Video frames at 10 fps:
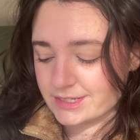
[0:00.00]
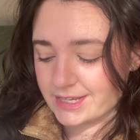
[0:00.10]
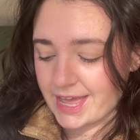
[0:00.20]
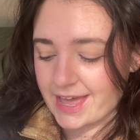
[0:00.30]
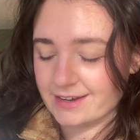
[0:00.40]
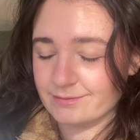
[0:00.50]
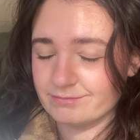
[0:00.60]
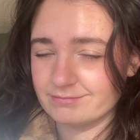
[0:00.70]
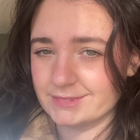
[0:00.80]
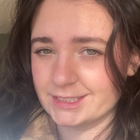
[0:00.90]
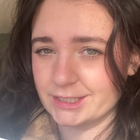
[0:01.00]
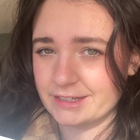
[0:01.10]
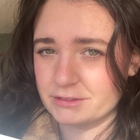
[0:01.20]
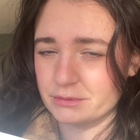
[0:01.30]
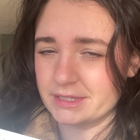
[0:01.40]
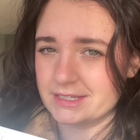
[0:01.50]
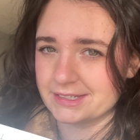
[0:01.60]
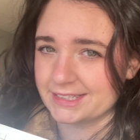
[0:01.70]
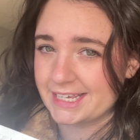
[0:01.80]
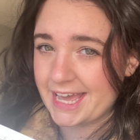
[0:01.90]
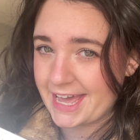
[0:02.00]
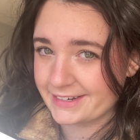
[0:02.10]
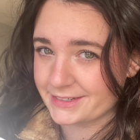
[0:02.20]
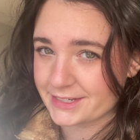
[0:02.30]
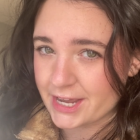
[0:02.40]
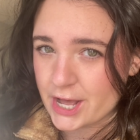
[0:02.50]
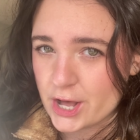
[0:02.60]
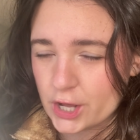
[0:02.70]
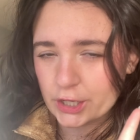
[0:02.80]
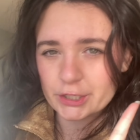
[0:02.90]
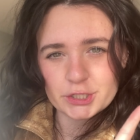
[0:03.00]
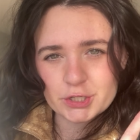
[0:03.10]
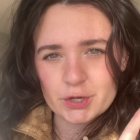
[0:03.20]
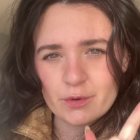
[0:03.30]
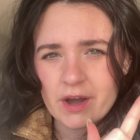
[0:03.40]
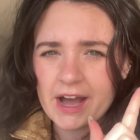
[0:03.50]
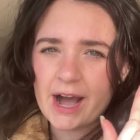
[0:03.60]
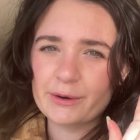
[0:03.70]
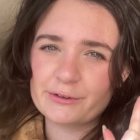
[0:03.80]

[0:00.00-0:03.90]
again, you'll have to wait till the end. On to our